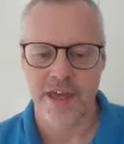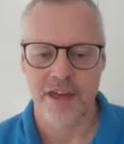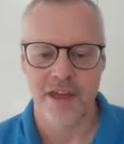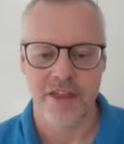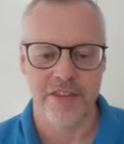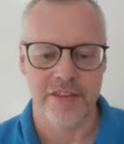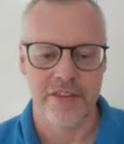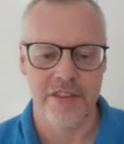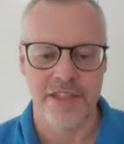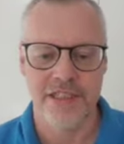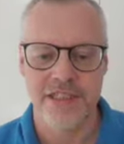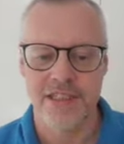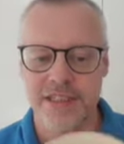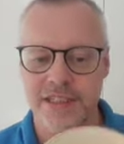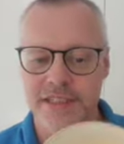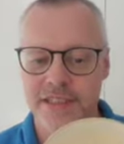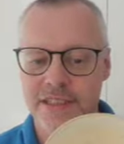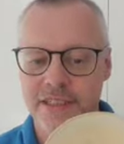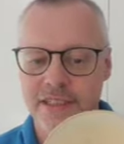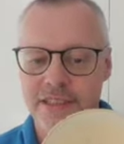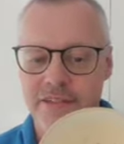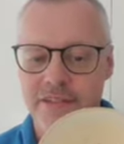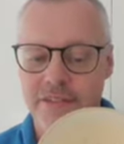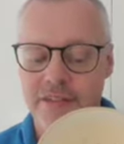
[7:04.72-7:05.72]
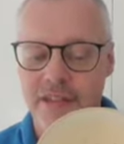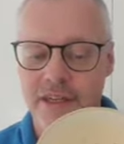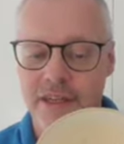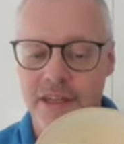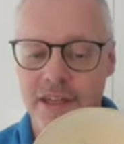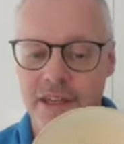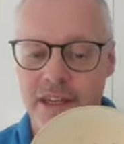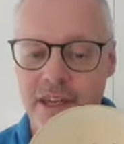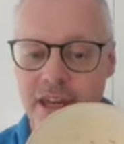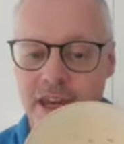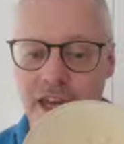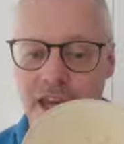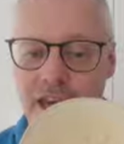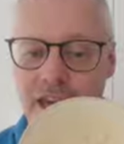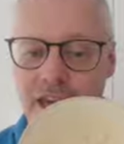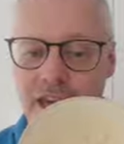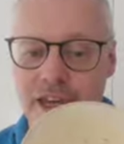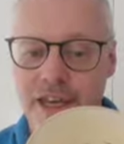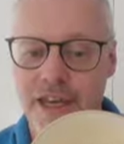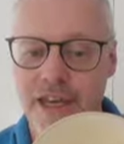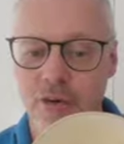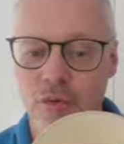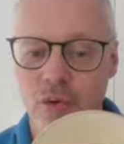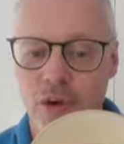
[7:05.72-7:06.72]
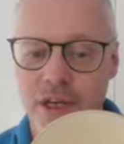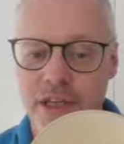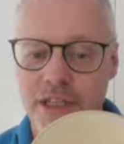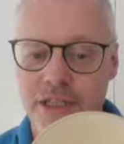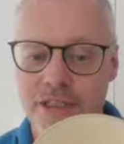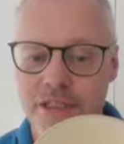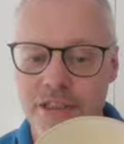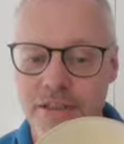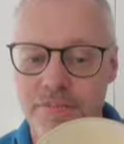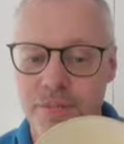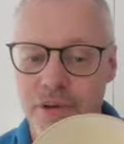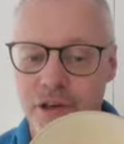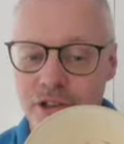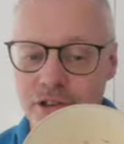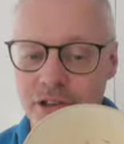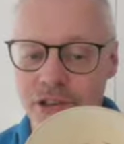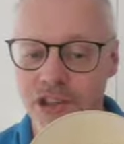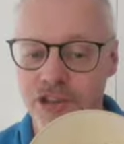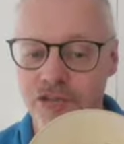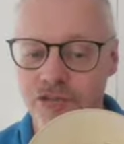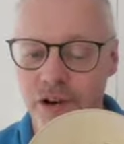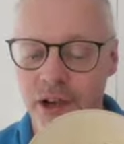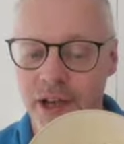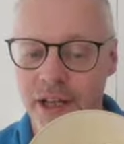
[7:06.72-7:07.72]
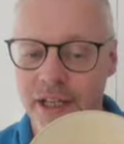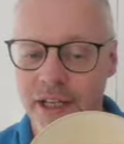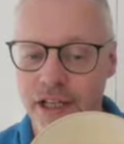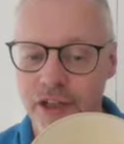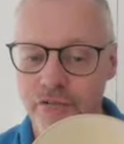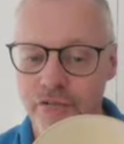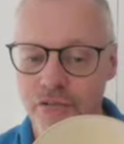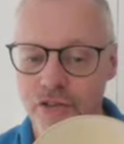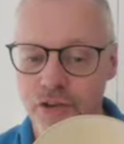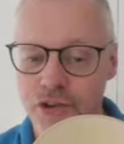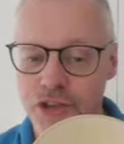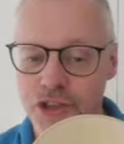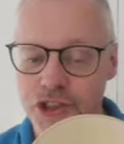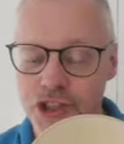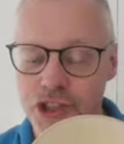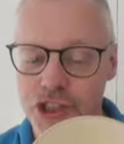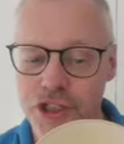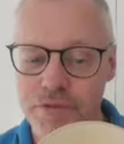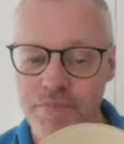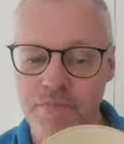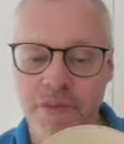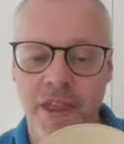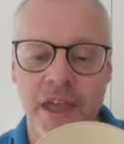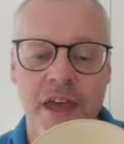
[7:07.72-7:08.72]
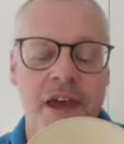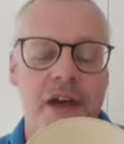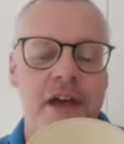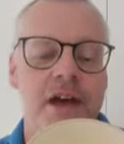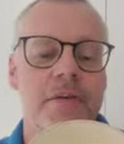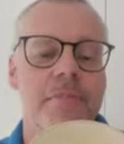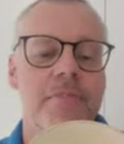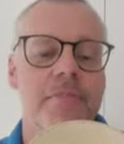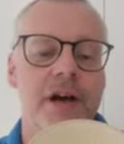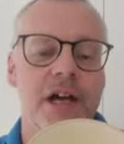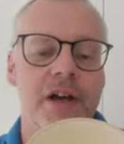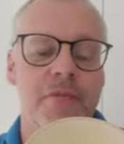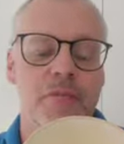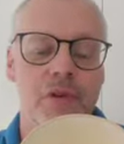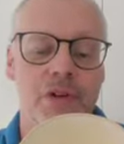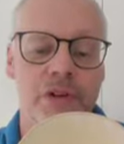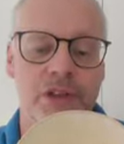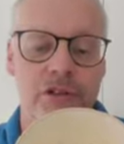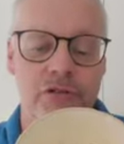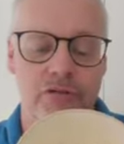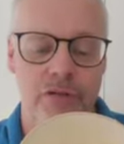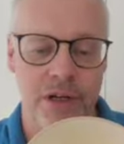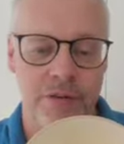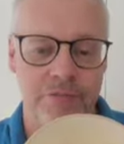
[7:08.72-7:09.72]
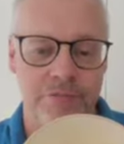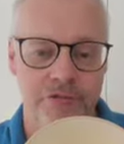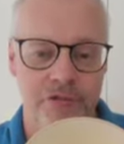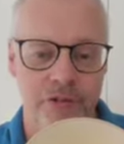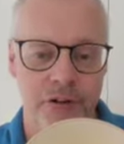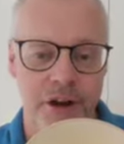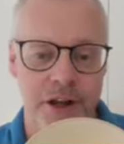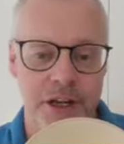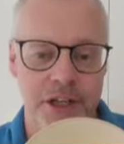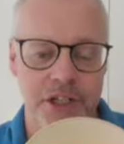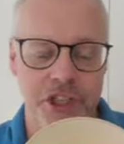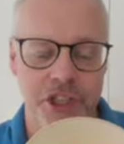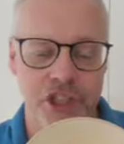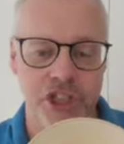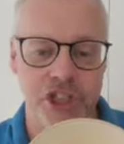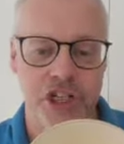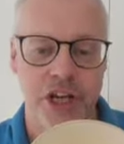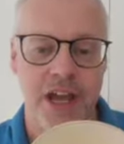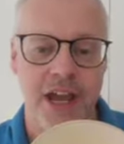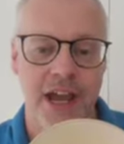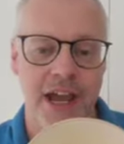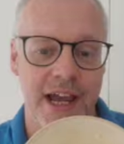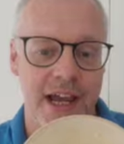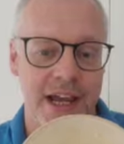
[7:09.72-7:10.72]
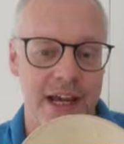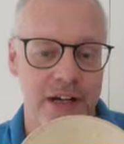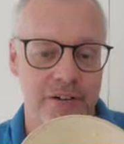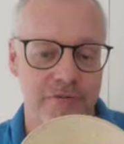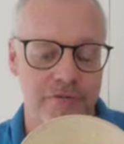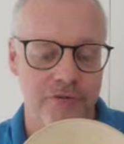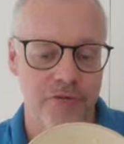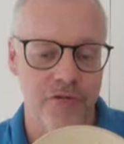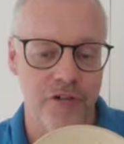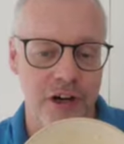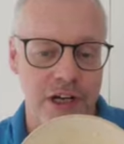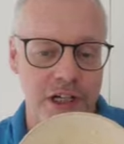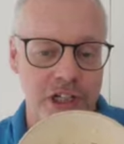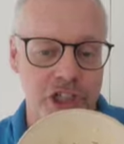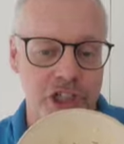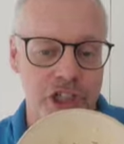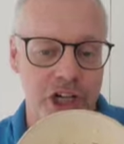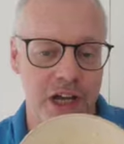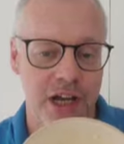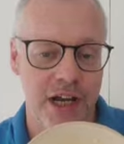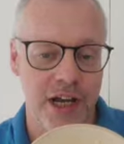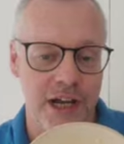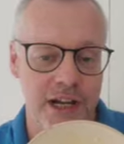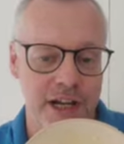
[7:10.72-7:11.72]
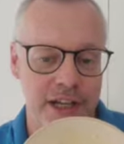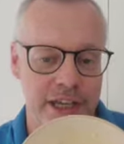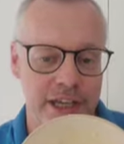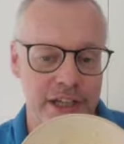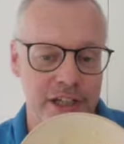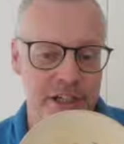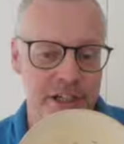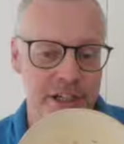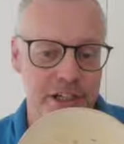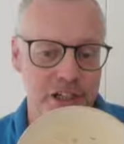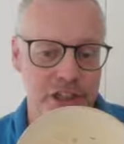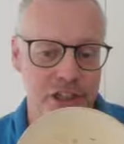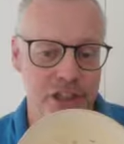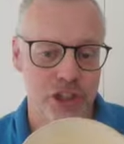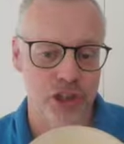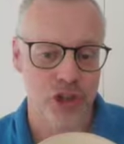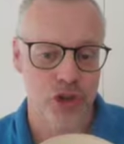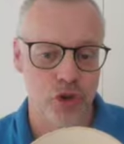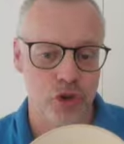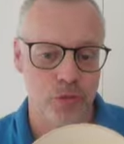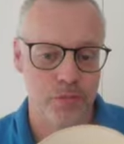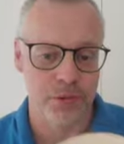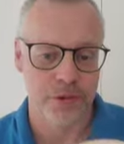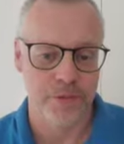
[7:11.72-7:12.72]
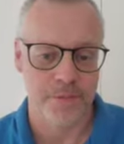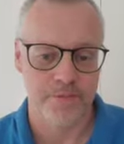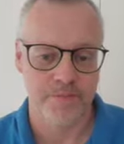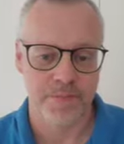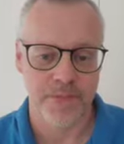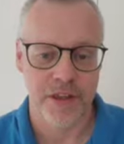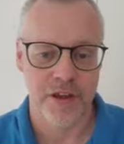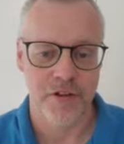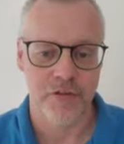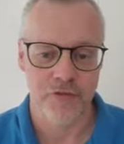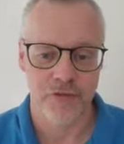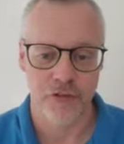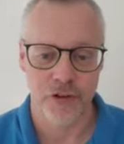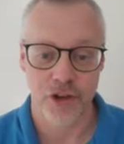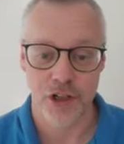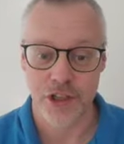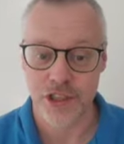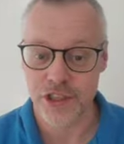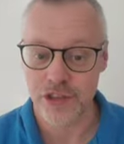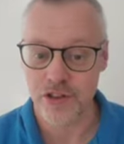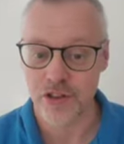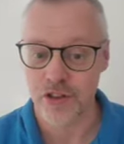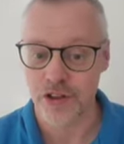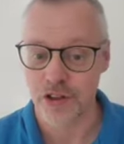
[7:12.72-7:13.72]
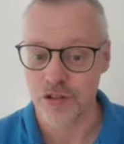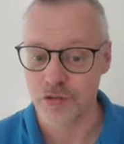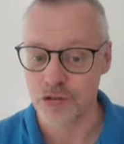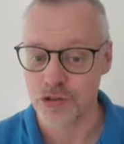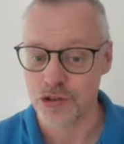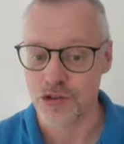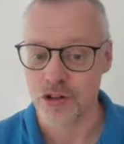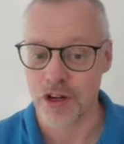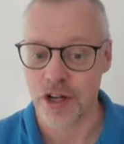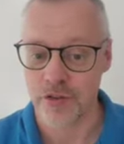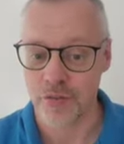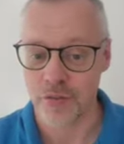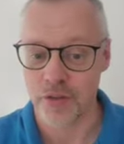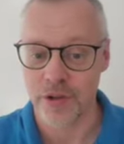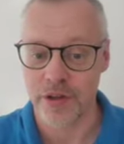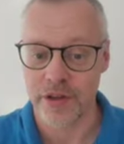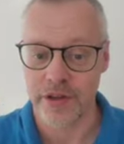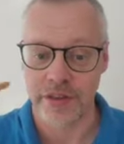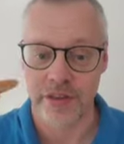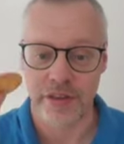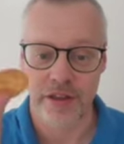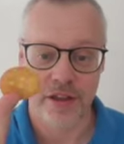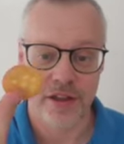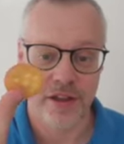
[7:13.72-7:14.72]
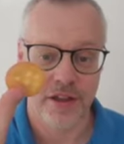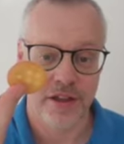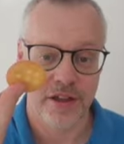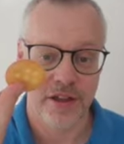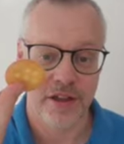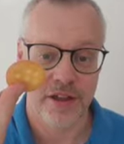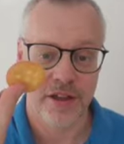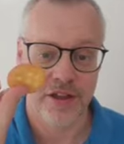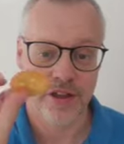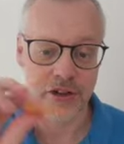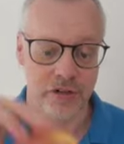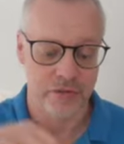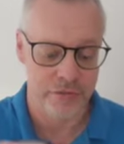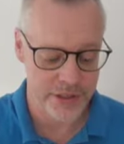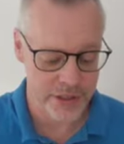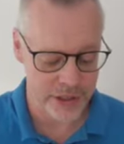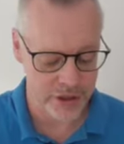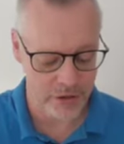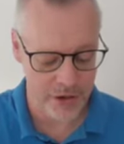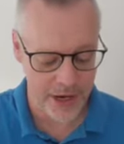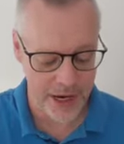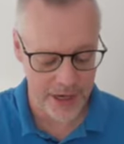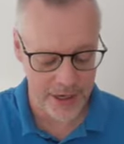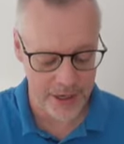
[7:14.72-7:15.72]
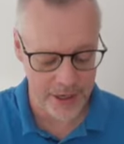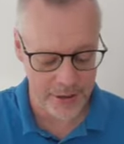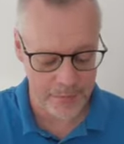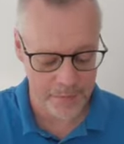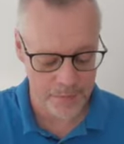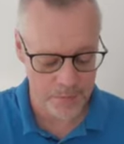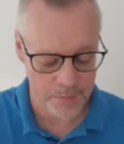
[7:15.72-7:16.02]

This is the Kiwi Dip Australian version made with creme fraiche and French onion soup. First, we'll try it with the Ritz cracker.